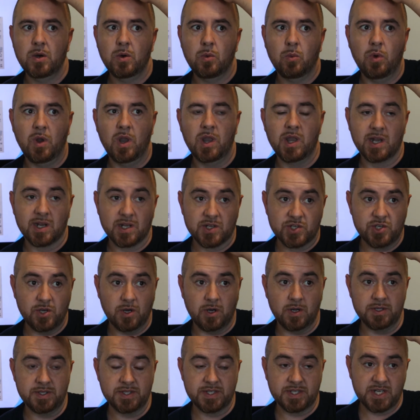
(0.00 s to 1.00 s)
when
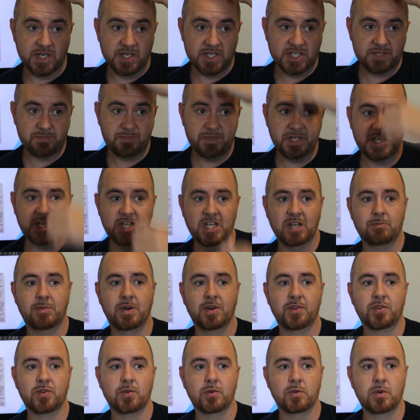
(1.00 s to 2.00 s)
Littlejohn's speaking
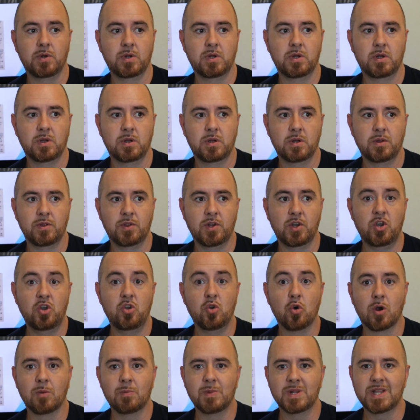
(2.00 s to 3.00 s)
about the the
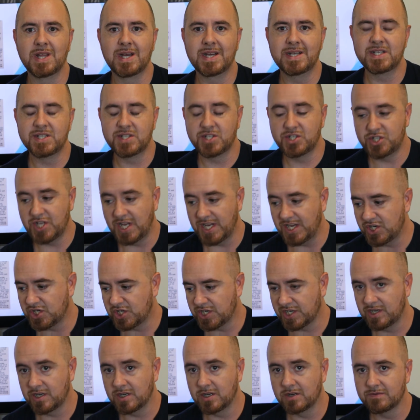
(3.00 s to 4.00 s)

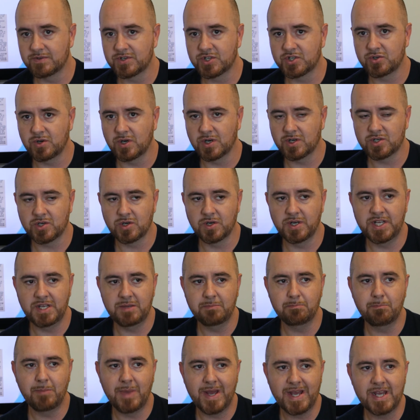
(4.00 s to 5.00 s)
normalization of structure, he
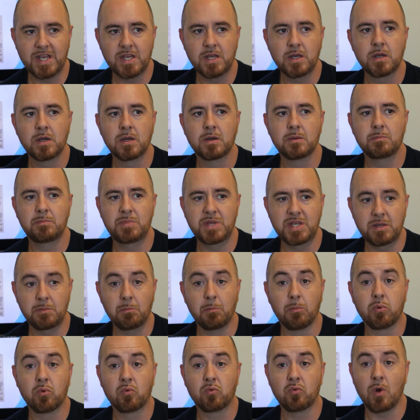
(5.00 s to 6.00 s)
may be
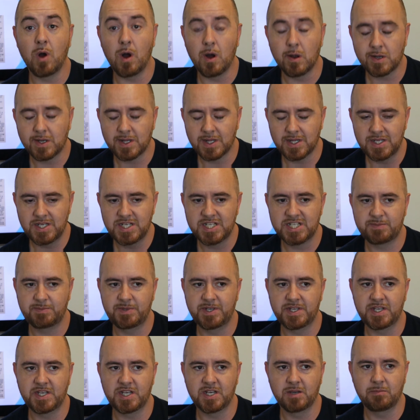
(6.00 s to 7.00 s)
broadly
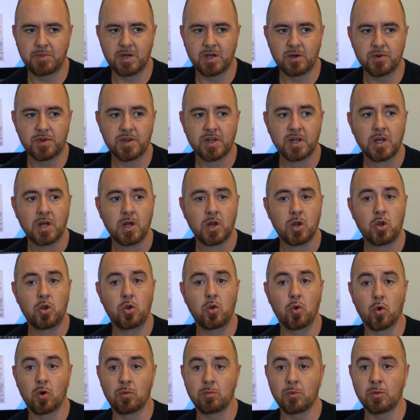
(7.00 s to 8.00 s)
speaking about
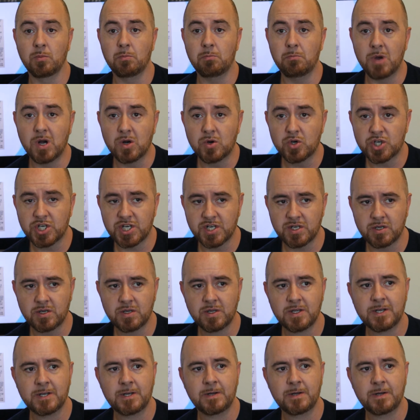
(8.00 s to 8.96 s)
normal motion,